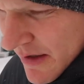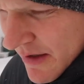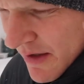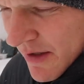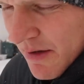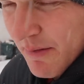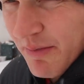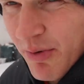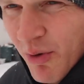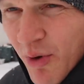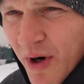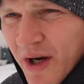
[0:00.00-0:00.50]

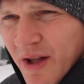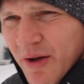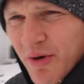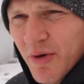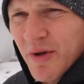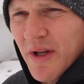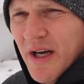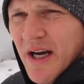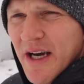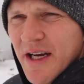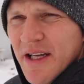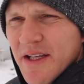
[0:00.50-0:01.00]
the boiler
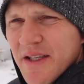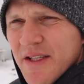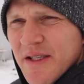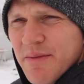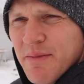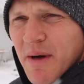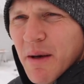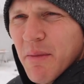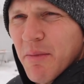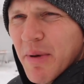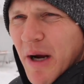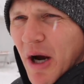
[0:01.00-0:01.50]
lines
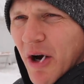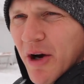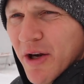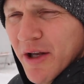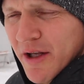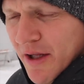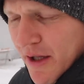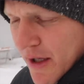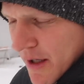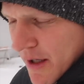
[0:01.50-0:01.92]
by burying